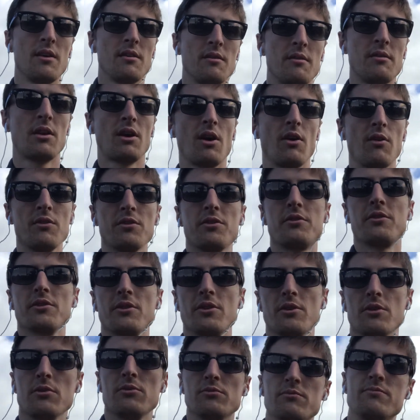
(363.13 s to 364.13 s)
going
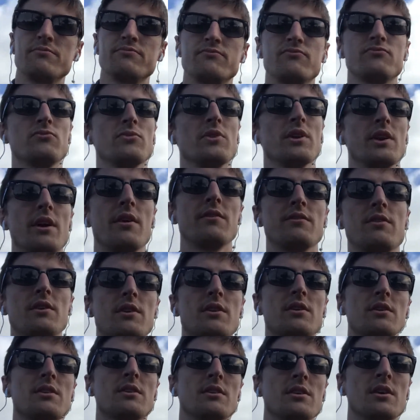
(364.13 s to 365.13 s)
through whatever,
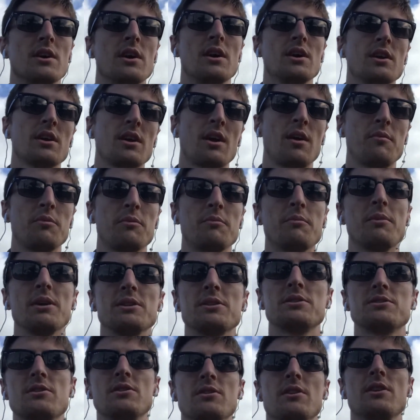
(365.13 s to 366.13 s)
a couple
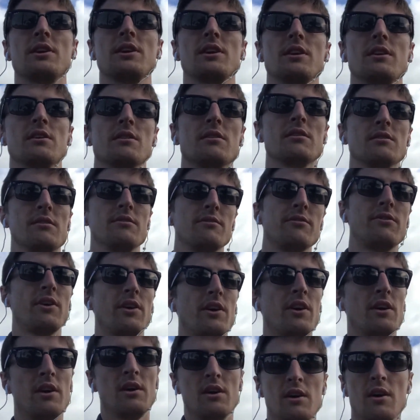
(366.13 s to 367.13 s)
months or a year of
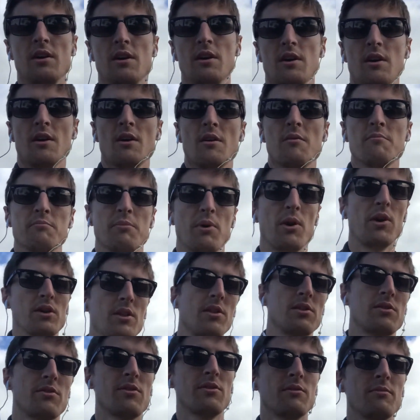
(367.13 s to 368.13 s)
burning
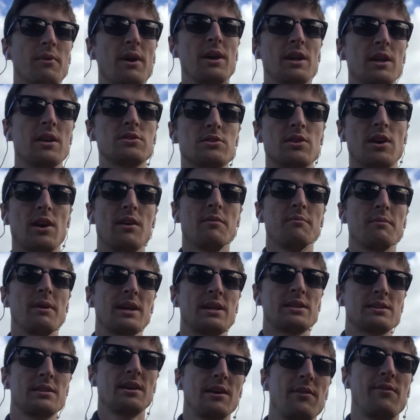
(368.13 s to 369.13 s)
through money trying to make
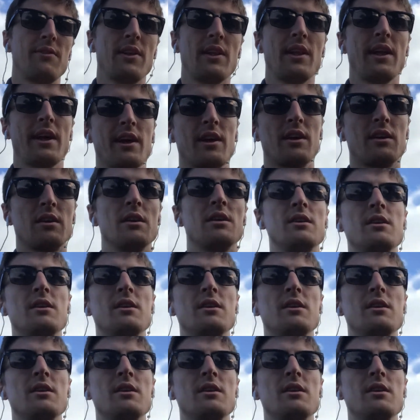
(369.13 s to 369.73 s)
stuff I like.